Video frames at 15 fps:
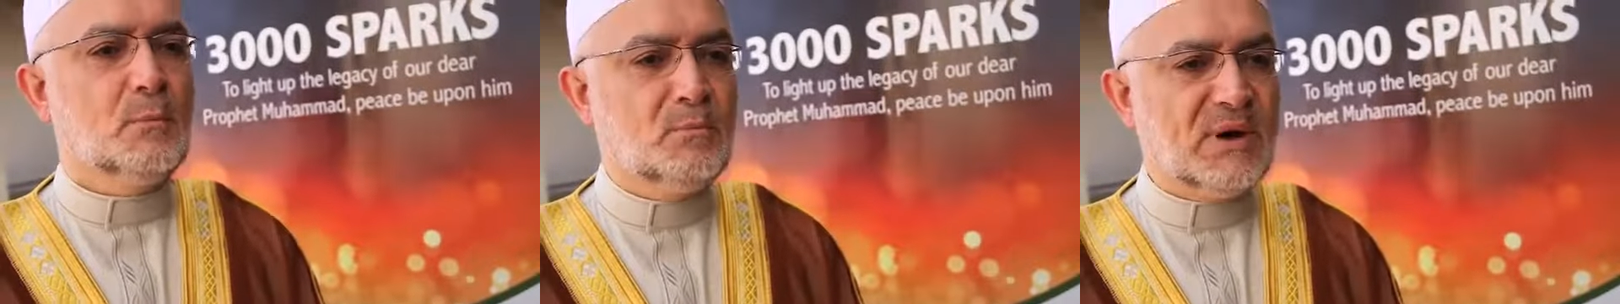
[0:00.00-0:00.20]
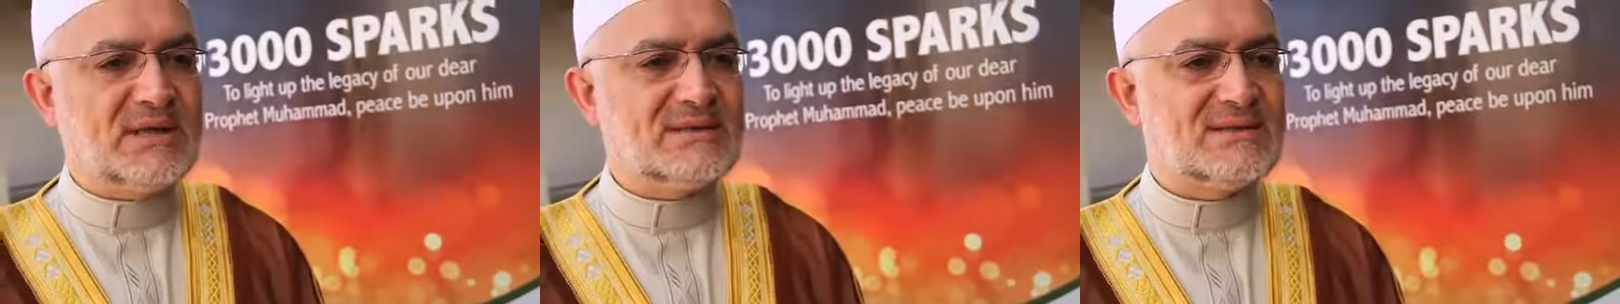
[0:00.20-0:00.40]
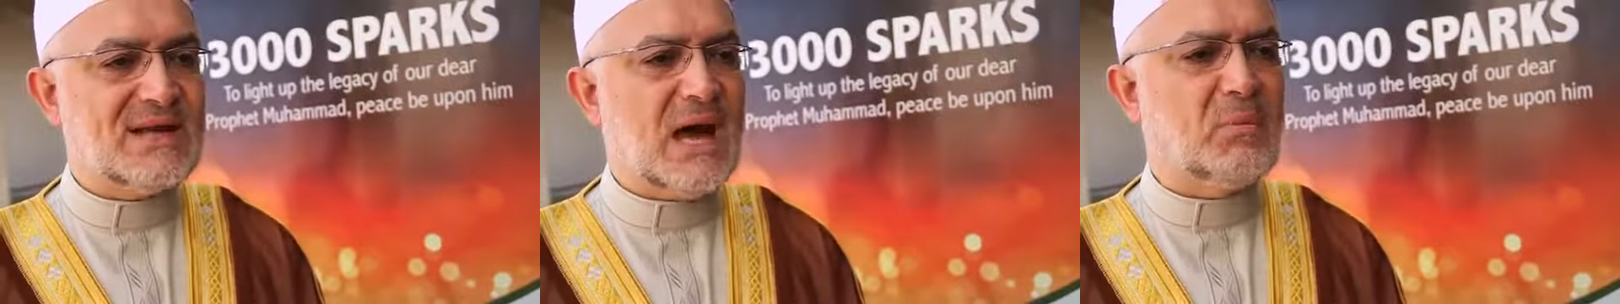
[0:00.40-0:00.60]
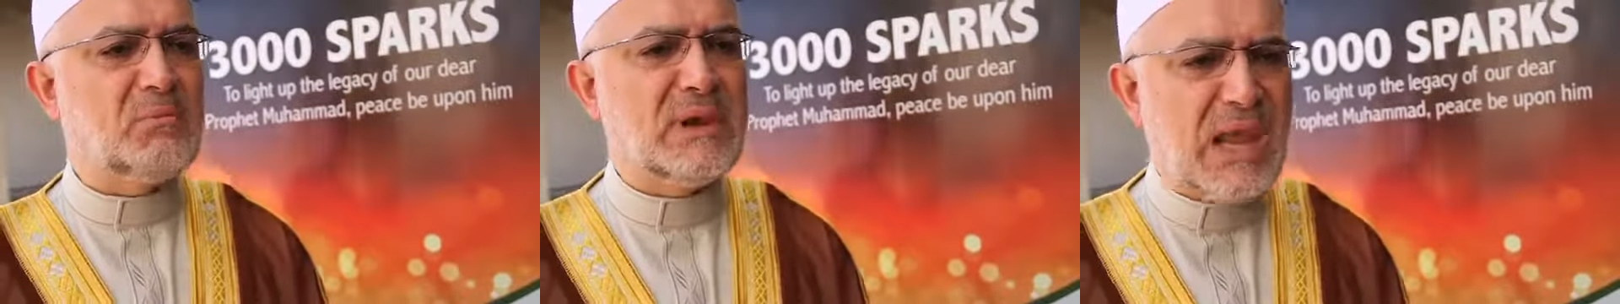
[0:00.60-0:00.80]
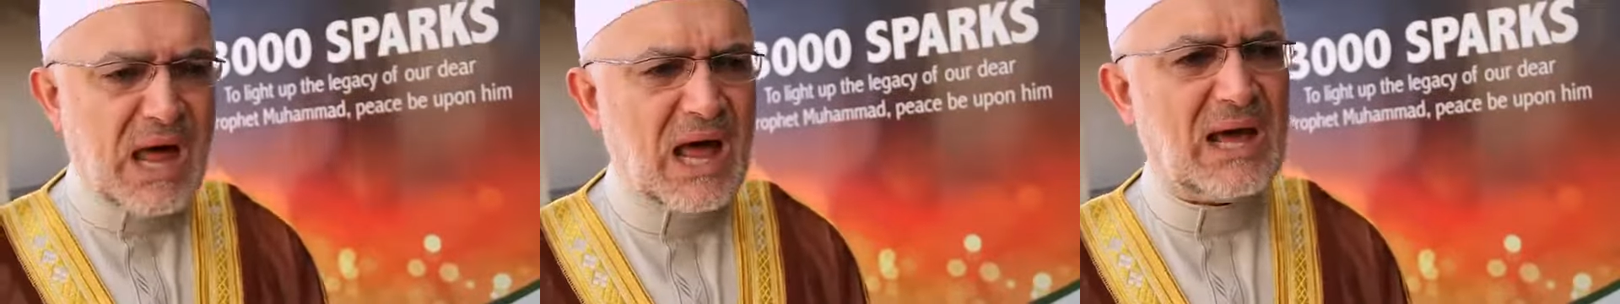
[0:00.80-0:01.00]
but
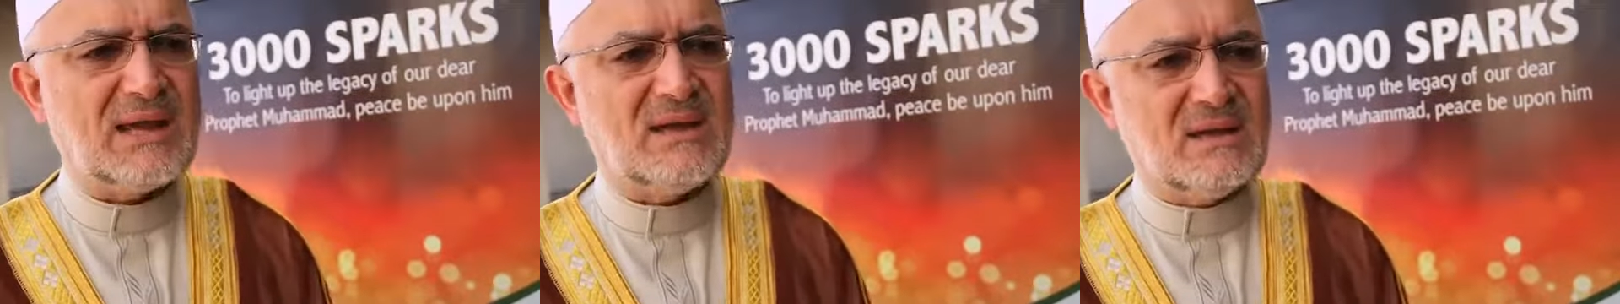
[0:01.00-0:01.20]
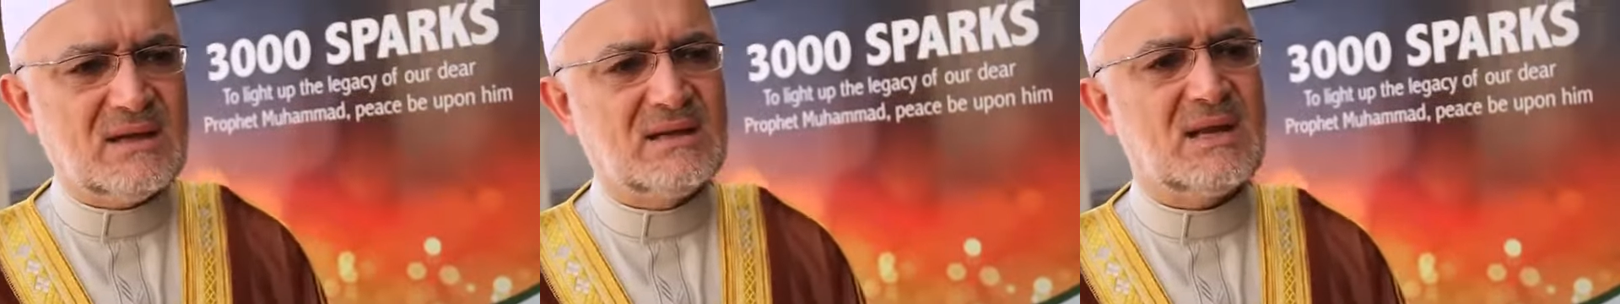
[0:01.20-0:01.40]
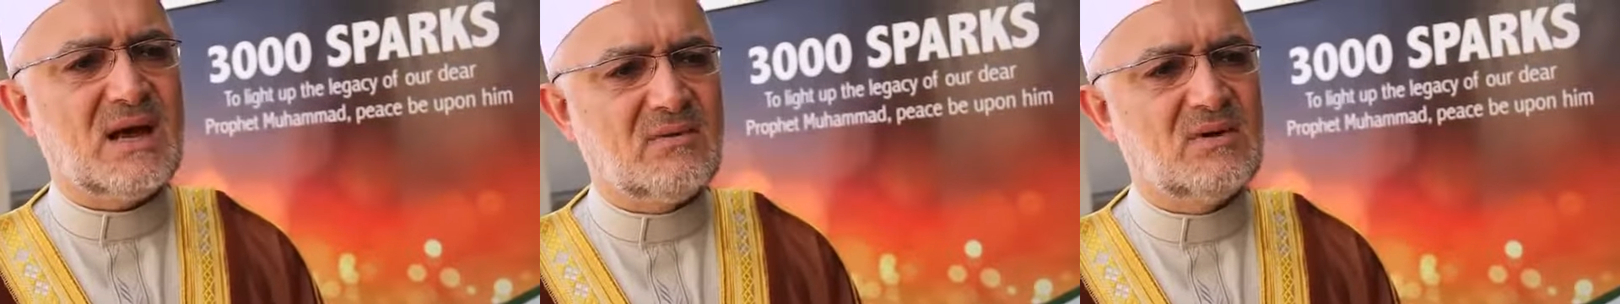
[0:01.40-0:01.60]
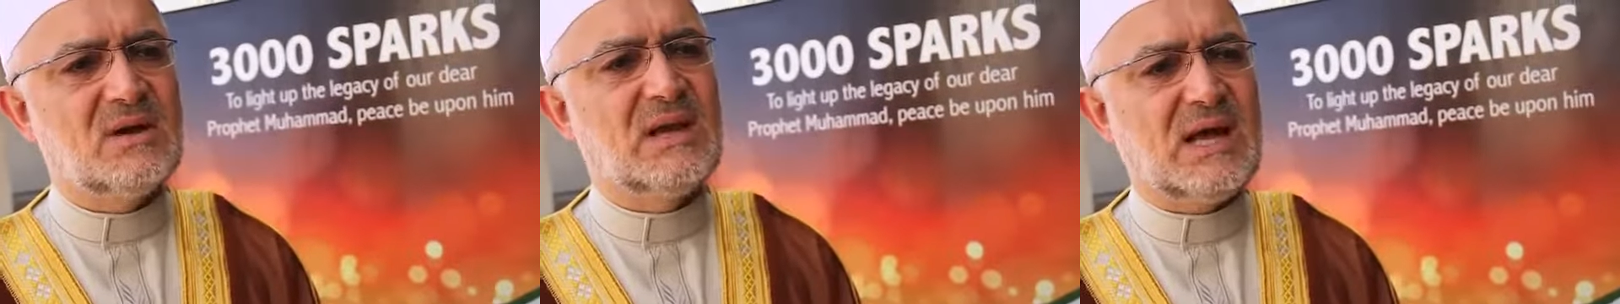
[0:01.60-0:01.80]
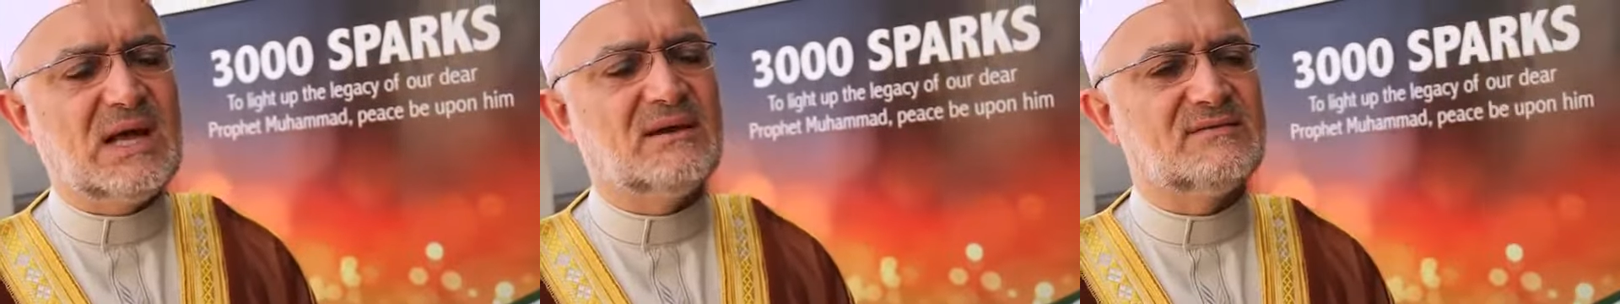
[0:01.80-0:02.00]
apply in our
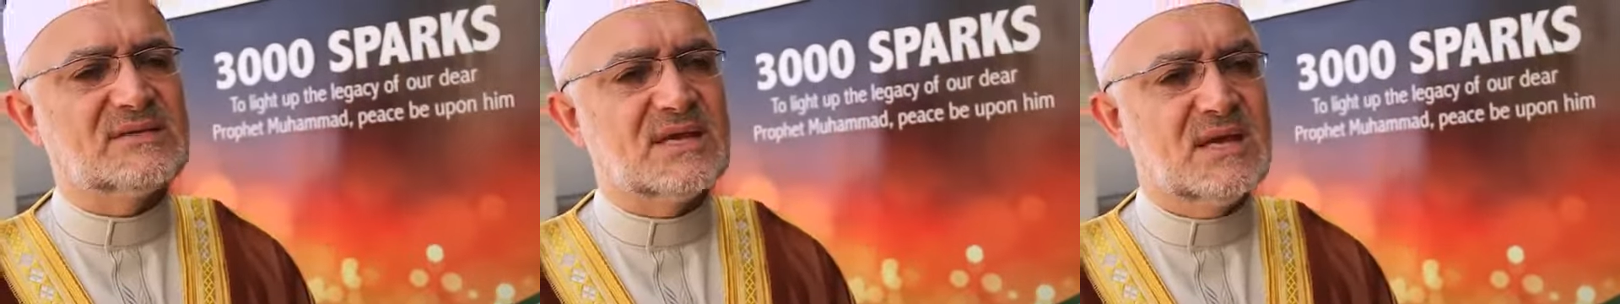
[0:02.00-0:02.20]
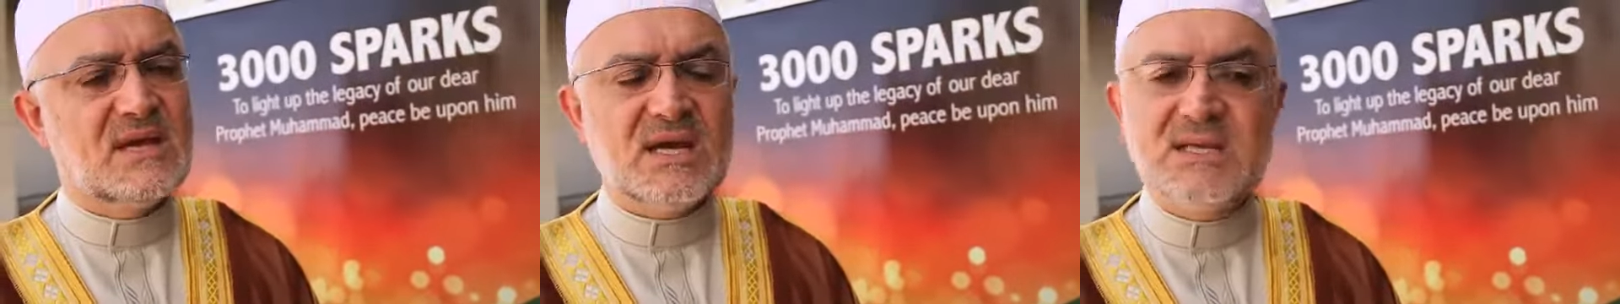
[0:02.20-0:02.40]
lives.